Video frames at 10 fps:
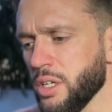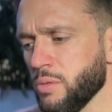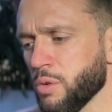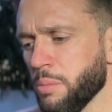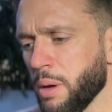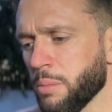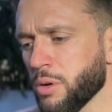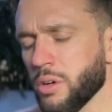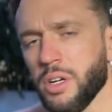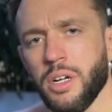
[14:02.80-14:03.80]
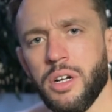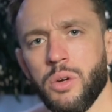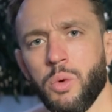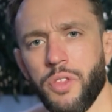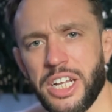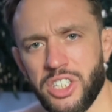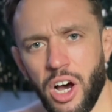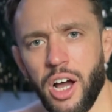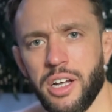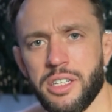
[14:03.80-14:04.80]
remember what they
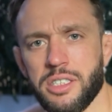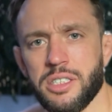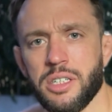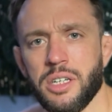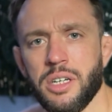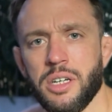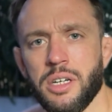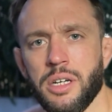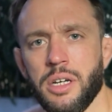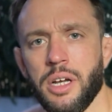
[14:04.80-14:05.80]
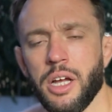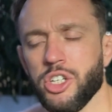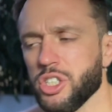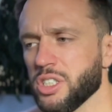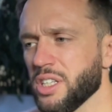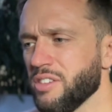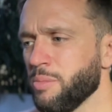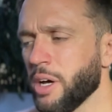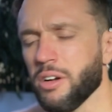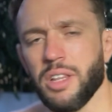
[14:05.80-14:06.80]
taught us, and just live
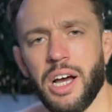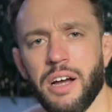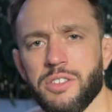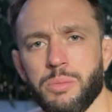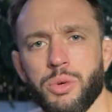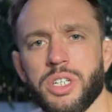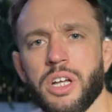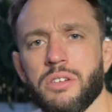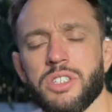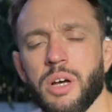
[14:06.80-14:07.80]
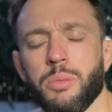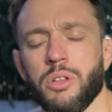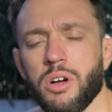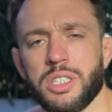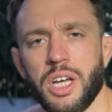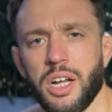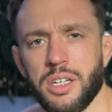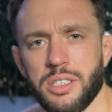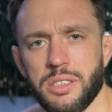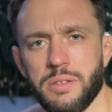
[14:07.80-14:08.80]
better lives and bring others up alongside
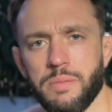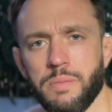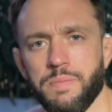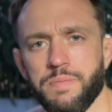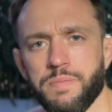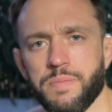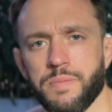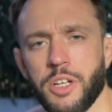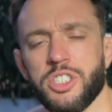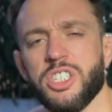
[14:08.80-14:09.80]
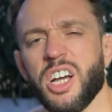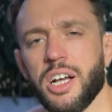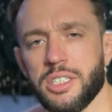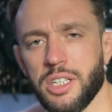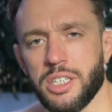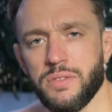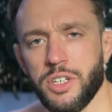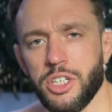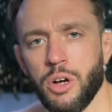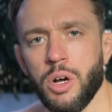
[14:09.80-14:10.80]
us. I'll see you guys in the next
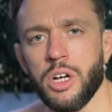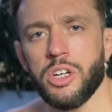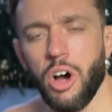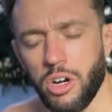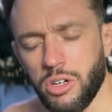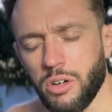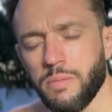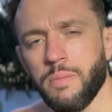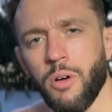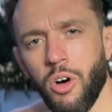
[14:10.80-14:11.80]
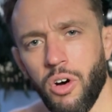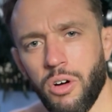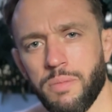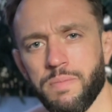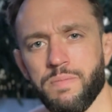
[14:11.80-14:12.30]
video. Conquer all.